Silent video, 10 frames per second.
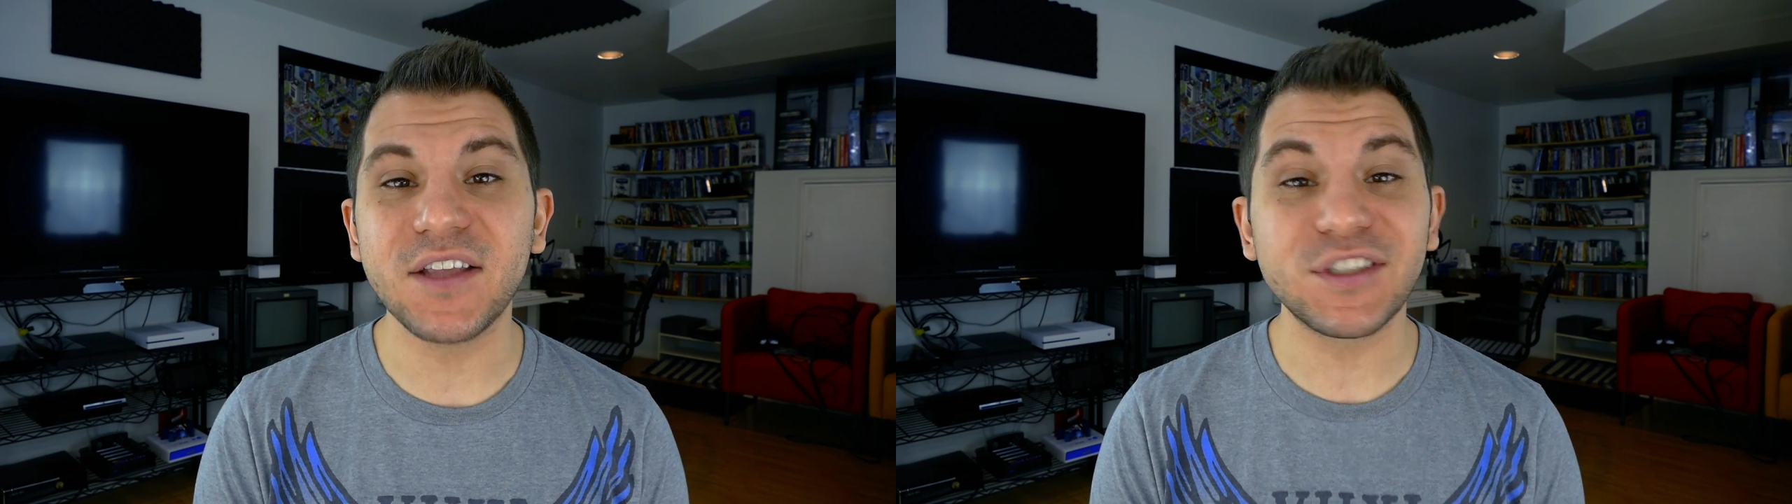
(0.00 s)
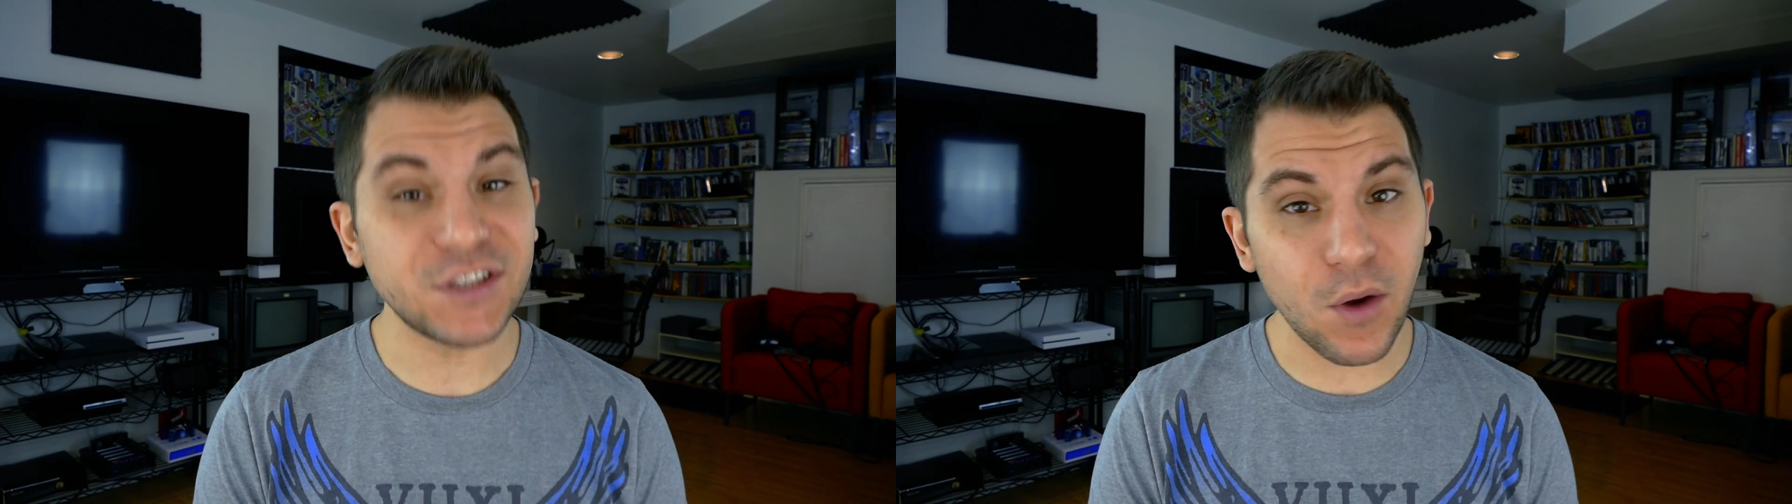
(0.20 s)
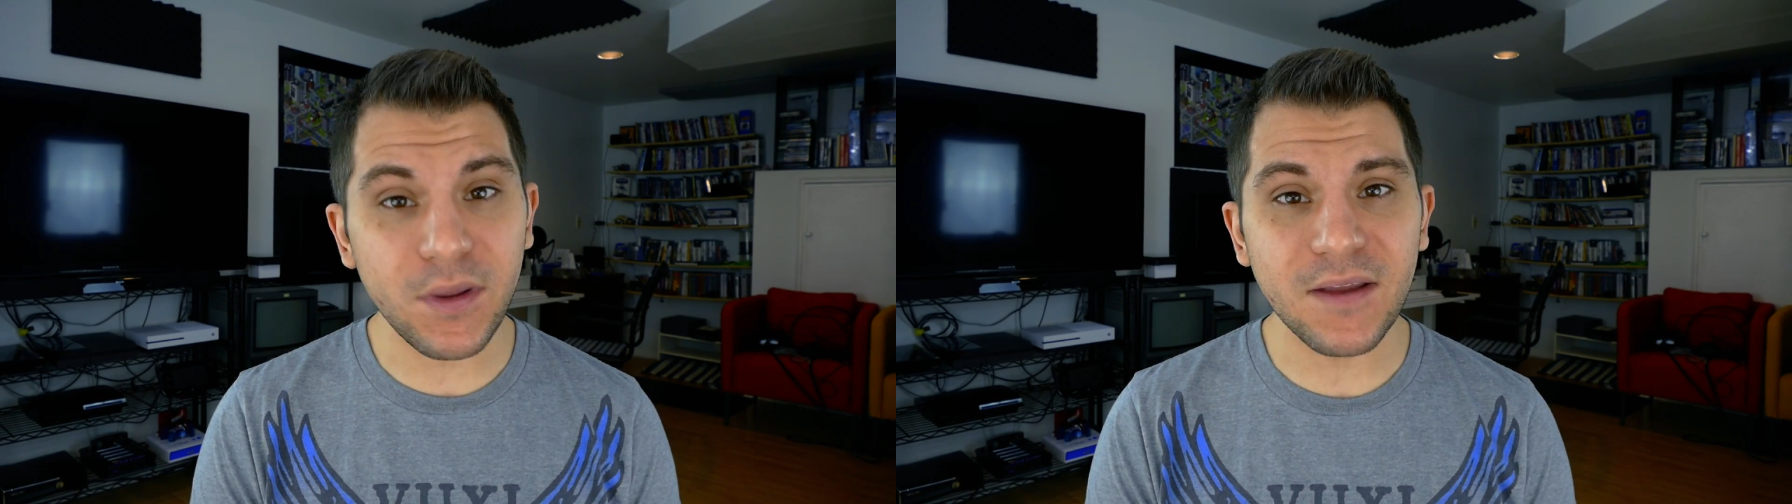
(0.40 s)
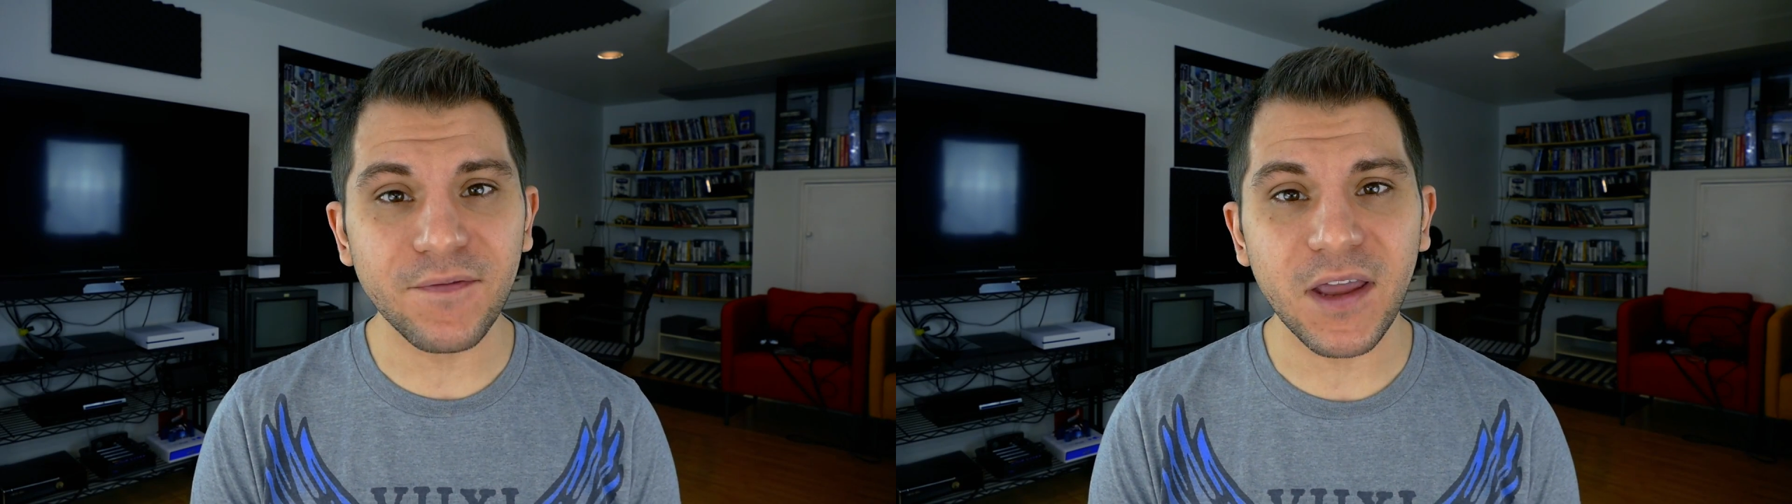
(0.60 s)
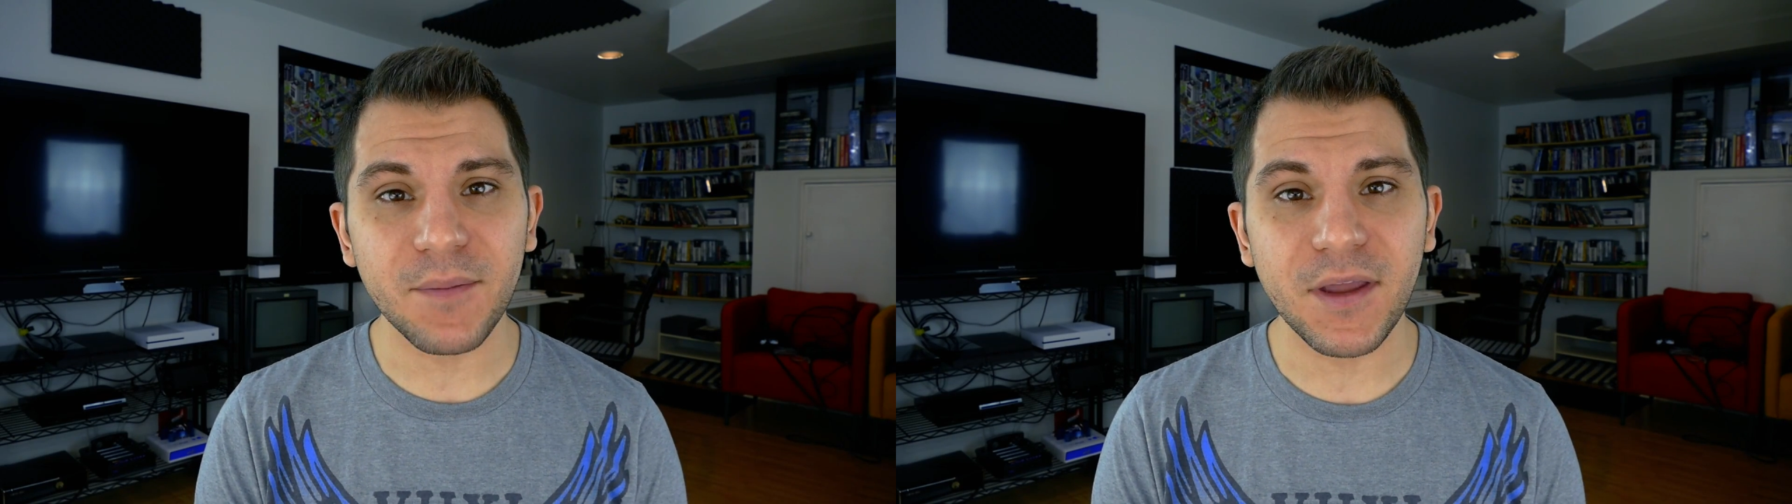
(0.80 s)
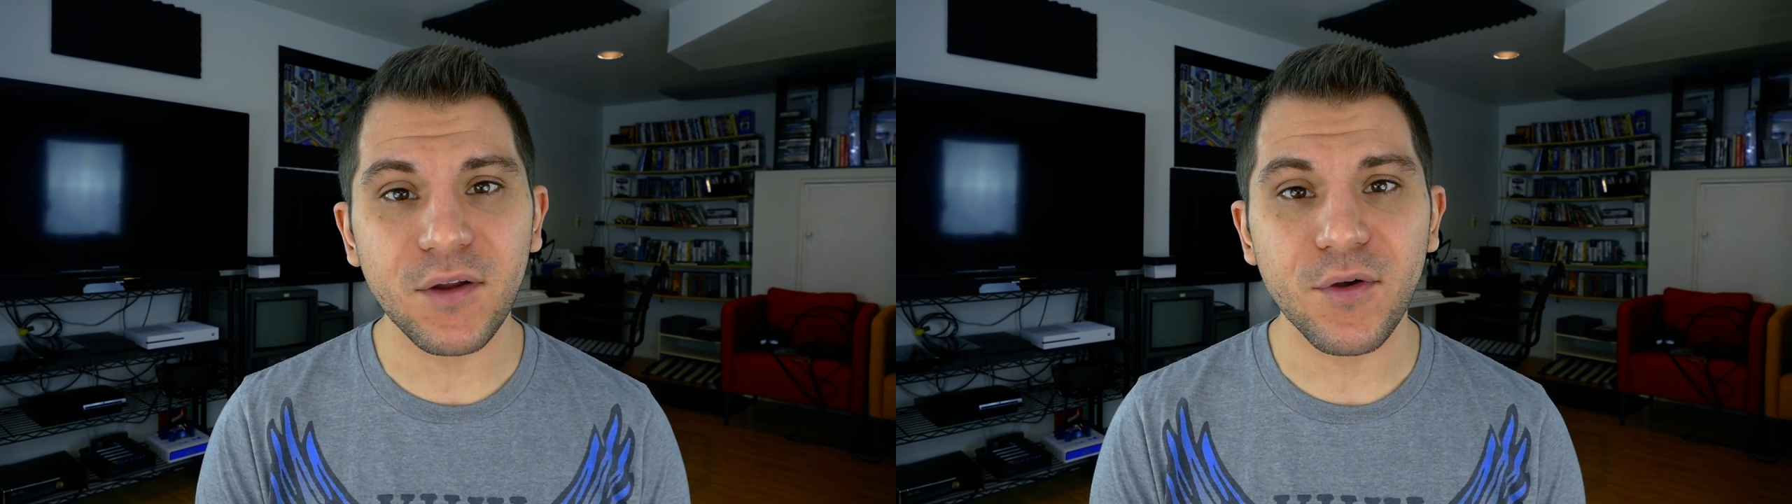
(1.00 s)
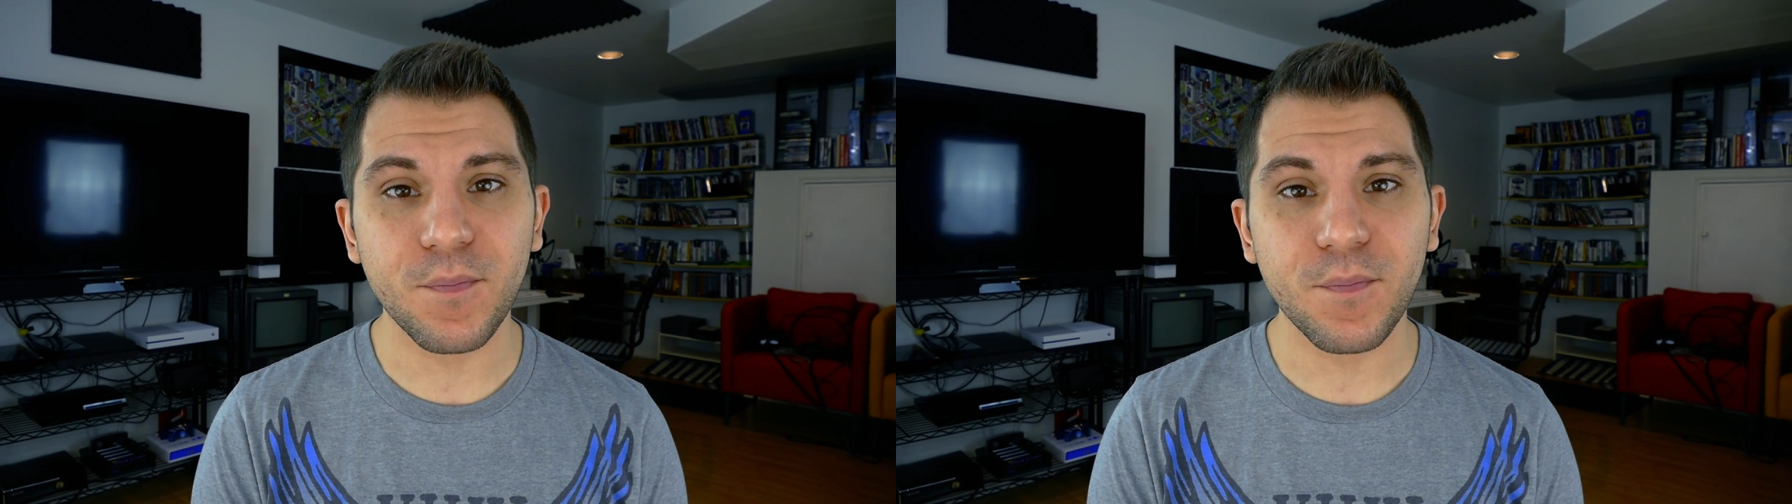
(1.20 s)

and Sony invited me to their